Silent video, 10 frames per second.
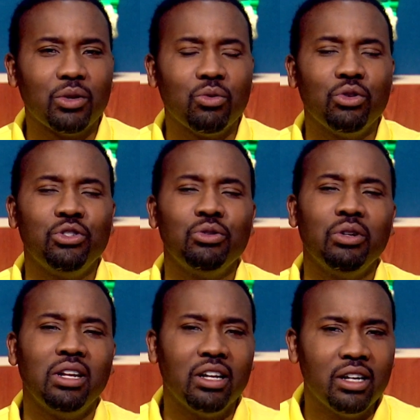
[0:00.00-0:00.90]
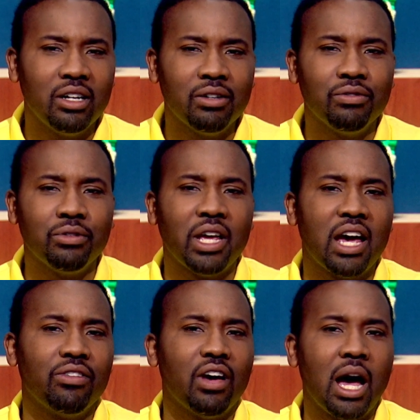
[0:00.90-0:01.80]
Would you love to
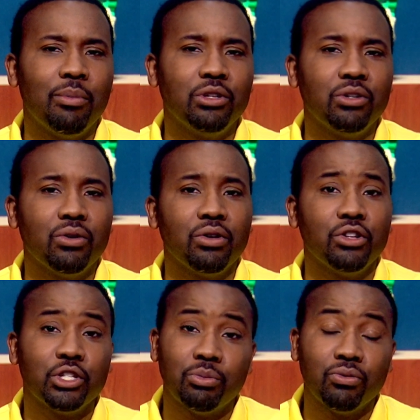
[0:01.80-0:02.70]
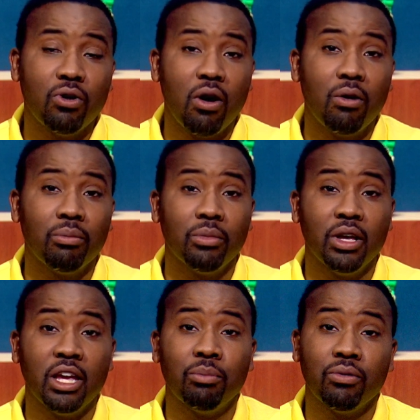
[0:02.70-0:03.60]
have the opportunity to perform
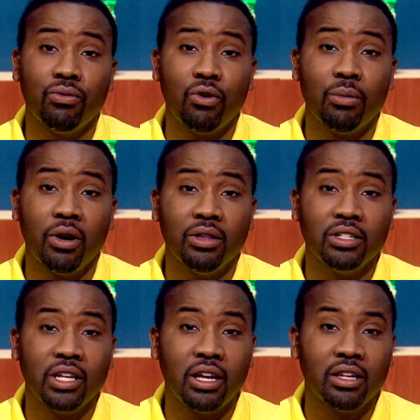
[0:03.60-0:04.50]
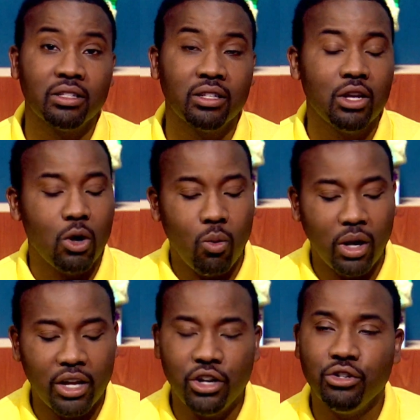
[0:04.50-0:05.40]
other tasks?
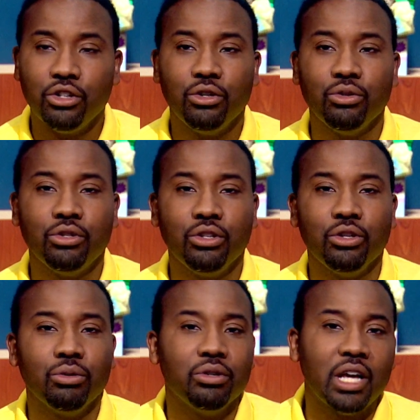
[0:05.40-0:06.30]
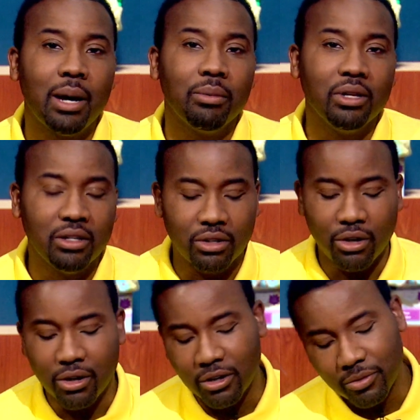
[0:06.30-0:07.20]
Well, I introduce to you Dominique the
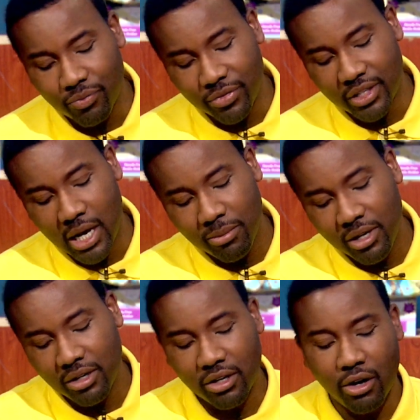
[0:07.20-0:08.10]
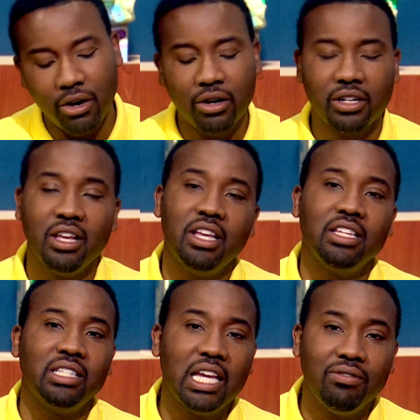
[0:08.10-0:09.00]
dog. Dominique the dog
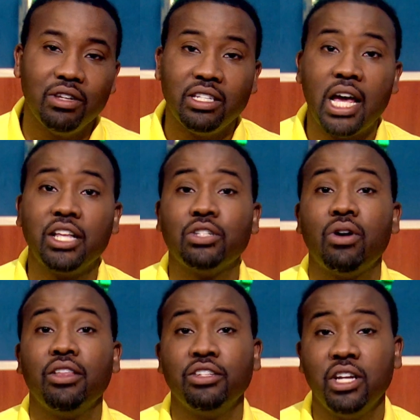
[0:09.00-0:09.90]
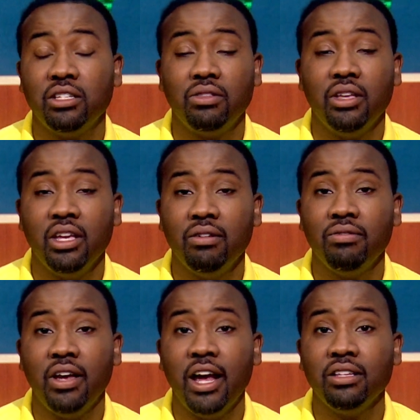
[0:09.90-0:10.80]
safely attaches around the chest of the
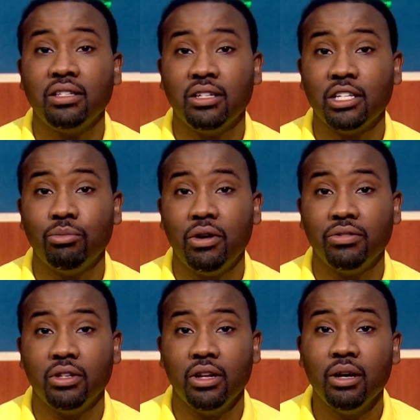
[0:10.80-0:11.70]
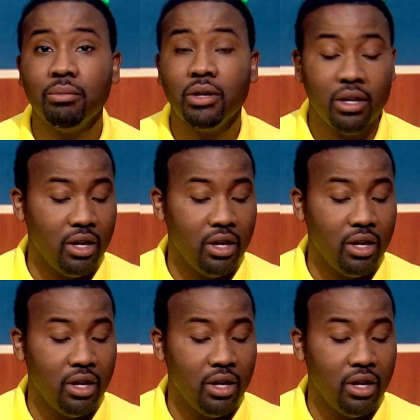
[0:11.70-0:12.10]
infant ages 6 months and up.